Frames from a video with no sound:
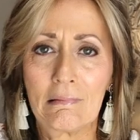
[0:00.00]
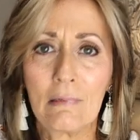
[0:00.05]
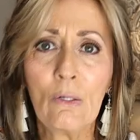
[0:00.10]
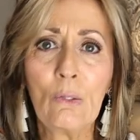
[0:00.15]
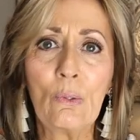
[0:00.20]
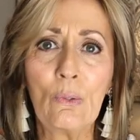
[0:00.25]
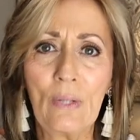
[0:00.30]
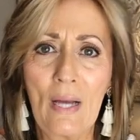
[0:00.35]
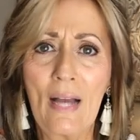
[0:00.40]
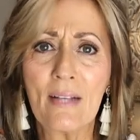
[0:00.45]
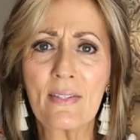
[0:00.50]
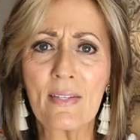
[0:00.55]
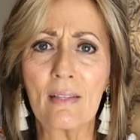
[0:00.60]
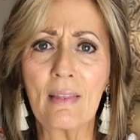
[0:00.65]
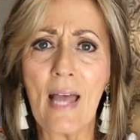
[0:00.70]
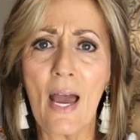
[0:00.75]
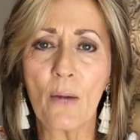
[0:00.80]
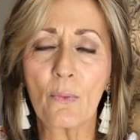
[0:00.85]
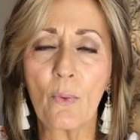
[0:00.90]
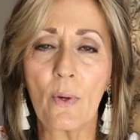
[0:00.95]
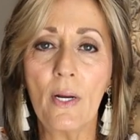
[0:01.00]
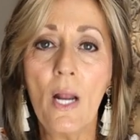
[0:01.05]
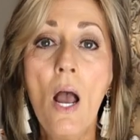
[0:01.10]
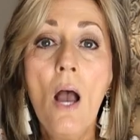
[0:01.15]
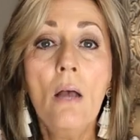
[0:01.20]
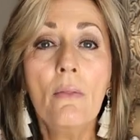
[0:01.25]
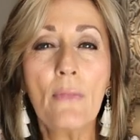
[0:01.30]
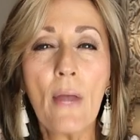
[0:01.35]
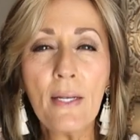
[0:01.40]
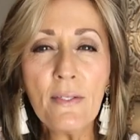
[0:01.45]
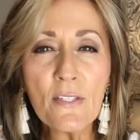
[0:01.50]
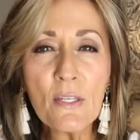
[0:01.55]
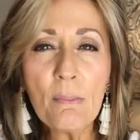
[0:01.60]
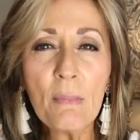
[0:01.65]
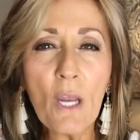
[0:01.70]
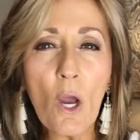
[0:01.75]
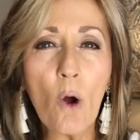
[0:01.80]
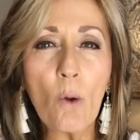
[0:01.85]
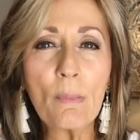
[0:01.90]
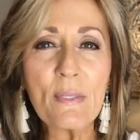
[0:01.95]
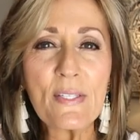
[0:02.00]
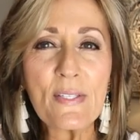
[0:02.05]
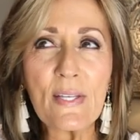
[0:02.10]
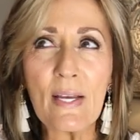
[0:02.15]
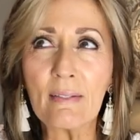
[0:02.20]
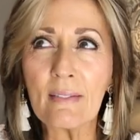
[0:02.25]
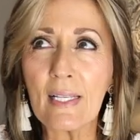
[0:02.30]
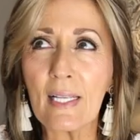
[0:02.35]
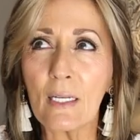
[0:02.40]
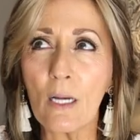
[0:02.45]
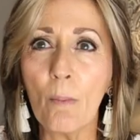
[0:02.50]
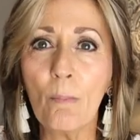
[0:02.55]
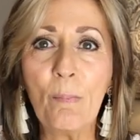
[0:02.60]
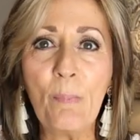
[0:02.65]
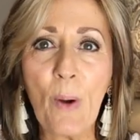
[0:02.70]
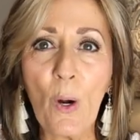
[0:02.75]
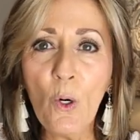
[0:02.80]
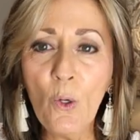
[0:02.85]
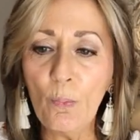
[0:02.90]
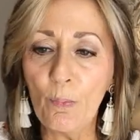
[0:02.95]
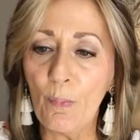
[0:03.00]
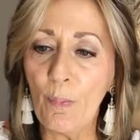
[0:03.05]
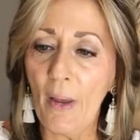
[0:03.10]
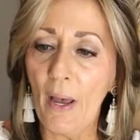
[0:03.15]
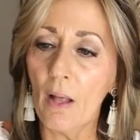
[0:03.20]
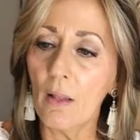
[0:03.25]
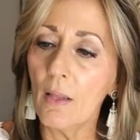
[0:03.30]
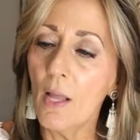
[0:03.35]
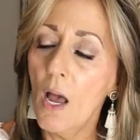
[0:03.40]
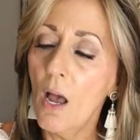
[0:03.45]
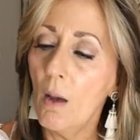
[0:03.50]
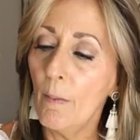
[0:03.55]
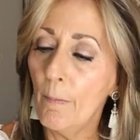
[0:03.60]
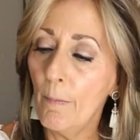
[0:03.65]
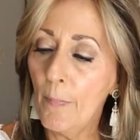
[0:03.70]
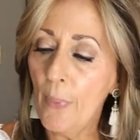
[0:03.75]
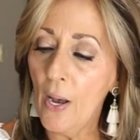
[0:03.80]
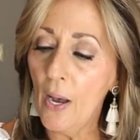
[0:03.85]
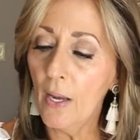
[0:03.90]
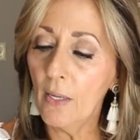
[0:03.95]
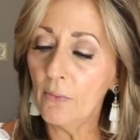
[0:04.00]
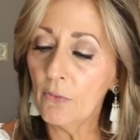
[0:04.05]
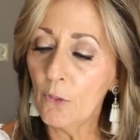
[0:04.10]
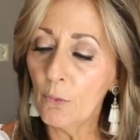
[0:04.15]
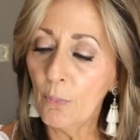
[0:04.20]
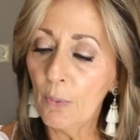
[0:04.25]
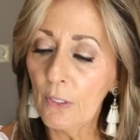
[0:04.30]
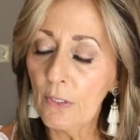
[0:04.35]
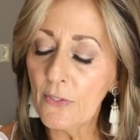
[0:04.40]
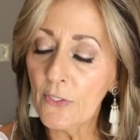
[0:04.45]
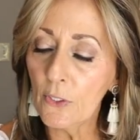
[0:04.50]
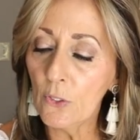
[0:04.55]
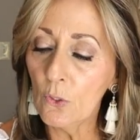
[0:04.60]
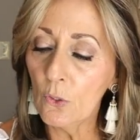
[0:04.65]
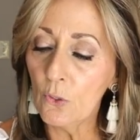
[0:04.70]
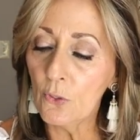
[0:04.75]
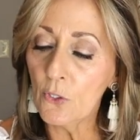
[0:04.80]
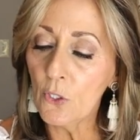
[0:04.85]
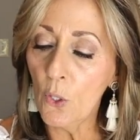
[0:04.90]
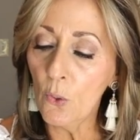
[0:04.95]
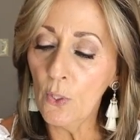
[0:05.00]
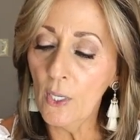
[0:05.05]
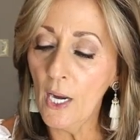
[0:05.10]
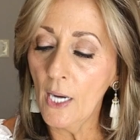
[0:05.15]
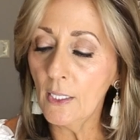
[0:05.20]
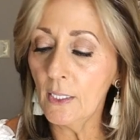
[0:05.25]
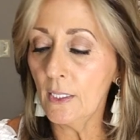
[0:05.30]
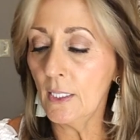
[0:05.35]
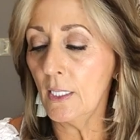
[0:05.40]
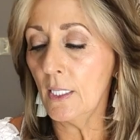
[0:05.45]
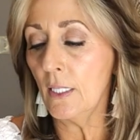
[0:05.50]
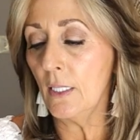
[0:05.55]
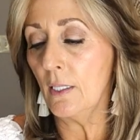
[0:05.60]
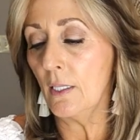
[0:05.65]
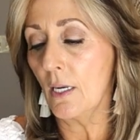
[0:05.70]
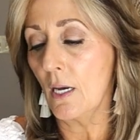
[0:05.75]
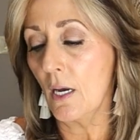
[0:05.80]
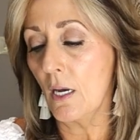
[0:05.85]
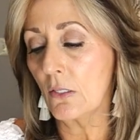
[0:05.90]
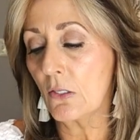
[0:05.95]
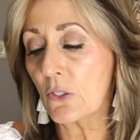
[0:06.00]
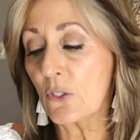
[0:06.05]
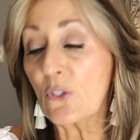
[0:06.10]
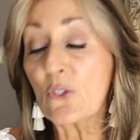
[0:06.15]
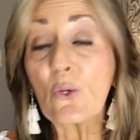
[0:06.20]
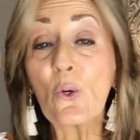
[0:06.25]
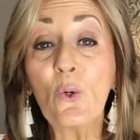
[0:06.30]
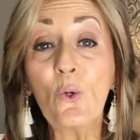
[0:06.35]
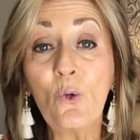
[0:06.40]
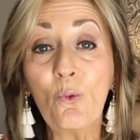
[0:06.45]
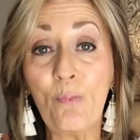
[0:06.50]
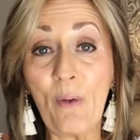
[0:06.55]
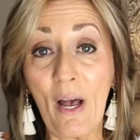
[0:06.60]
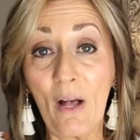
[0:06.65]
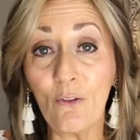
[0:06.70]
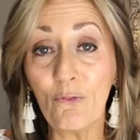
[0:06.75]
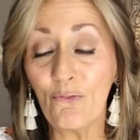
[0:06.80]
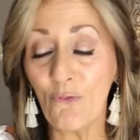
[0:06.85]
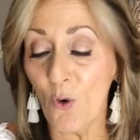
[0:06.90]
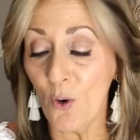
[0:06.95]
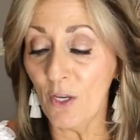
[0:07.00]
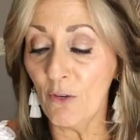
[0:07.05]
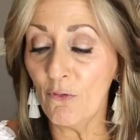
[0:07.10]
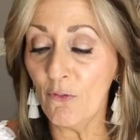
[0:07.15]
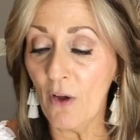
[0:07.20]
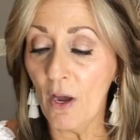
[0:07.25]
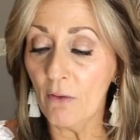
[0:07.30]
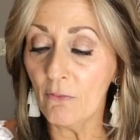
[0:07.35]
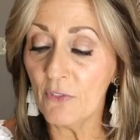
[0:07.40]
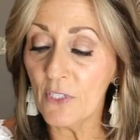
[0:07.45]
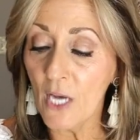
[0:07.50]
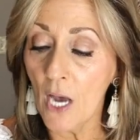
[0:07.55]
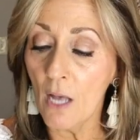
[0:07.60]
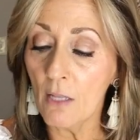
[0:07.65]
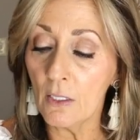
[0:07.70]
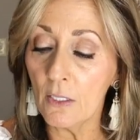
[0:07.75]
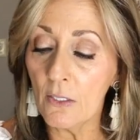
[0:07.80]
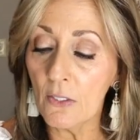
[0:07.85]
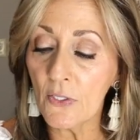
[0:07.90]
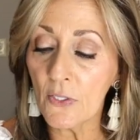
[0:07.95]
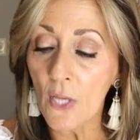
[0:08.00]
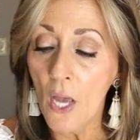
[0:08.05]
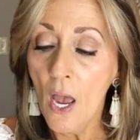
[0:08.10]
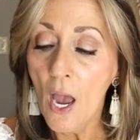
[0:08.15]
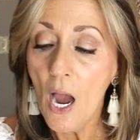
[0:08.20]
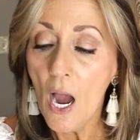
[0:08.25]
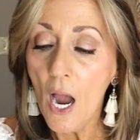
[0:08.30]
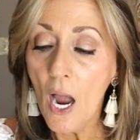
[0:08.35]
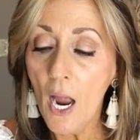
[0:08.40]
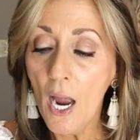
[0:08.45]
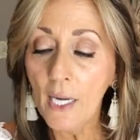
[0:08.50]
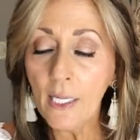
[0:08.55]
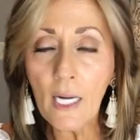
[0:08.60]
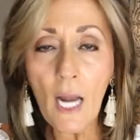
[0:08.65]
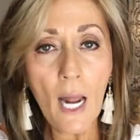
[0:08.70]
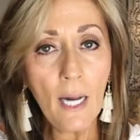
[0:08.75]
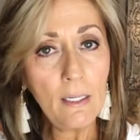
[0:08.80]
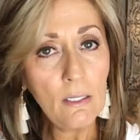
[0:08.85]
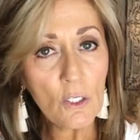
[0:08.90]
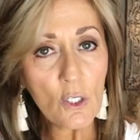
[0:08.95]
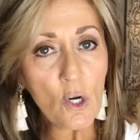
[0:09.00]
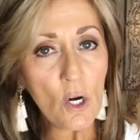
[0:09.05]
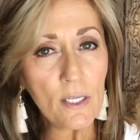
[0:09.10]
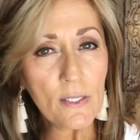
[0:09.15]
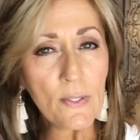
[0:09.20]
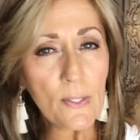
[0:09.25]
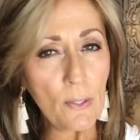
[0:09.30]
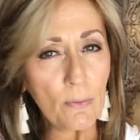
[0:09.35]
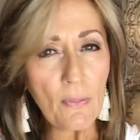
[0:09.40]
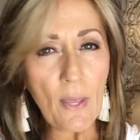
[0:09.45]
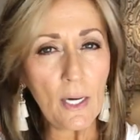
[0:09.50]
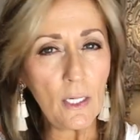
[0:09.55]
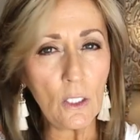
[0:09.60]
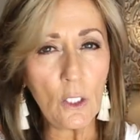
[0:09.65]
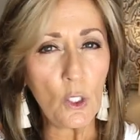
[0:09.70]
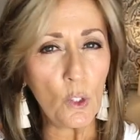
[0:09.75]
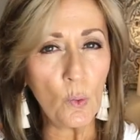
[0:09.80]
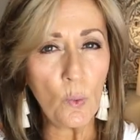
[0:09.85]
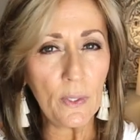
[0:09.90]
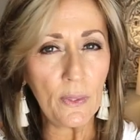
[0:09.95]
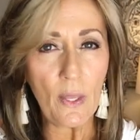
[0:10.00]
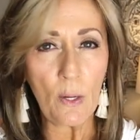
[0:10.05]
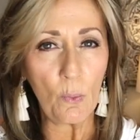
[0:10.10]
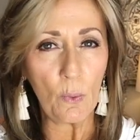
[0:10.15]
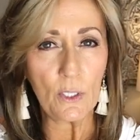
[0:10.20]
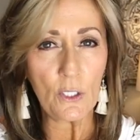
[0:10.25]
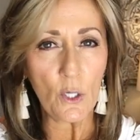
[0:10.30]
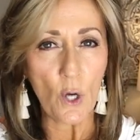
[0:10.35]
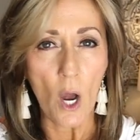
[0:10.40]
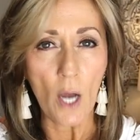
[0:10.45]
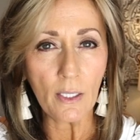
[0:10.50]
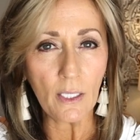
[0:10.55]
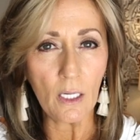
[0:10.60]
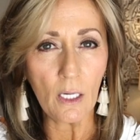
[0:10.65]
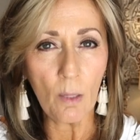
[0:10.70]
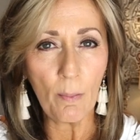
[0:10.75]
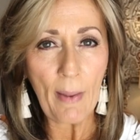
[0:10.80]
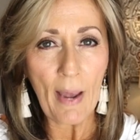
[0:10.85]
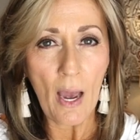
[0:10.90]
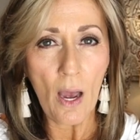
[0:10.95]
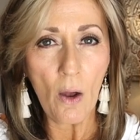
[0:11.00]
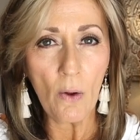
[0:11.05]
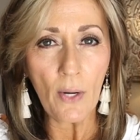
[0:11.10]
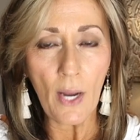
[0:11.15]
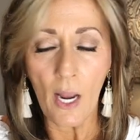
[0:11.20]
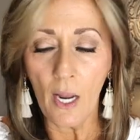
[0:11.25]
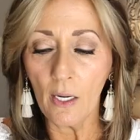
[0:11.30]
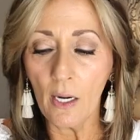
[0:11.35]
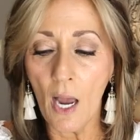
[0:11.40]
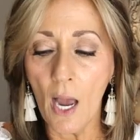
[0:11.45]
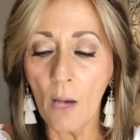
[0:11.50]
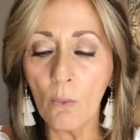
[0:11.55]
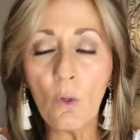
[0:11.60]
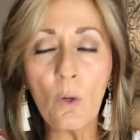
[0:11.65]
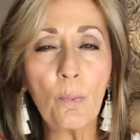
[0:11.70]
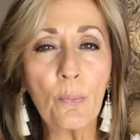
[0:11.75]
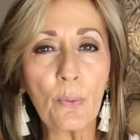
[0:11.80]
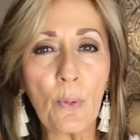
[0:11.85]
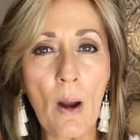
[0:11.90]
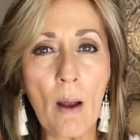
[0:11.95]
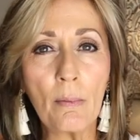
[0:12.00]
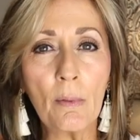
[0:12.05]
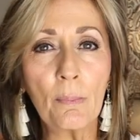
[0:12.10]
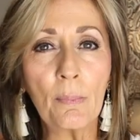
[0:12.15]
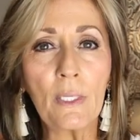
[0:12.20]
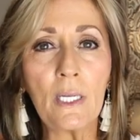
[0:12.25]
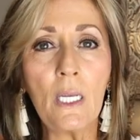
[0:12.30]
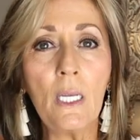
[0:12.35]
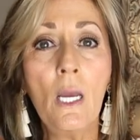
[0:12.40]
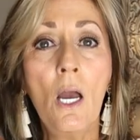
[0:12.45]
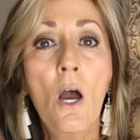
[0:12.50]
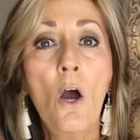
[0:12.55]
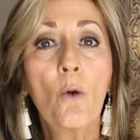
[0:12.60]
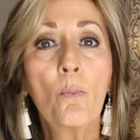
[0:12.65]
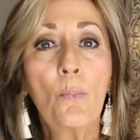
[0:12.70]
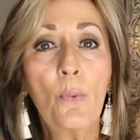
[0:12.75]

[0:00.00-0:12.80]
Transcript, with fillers: Oh, that's a loud one. That to me almost sounds like a boat bell. But the person who donated it, a school bell, $45. I kind of trust that they knew what they were talking about, and I will probably